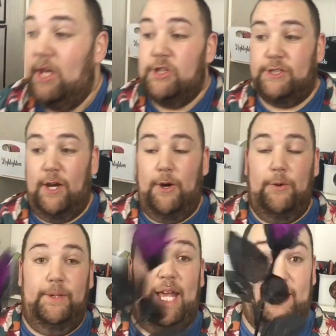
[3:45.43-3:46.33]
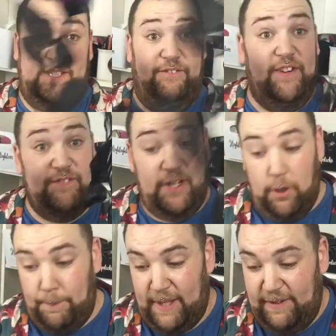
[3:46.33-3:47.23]
so yes,
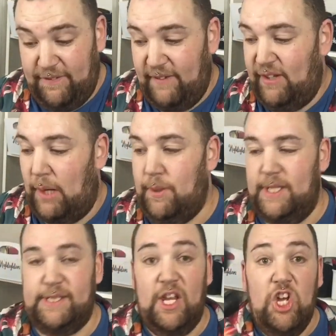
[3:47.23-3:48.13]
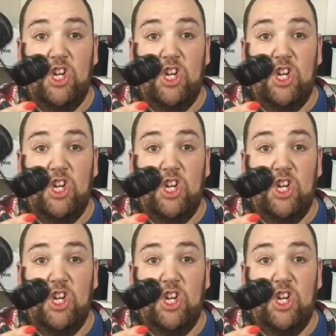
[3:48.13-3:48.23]
59p for the flowers.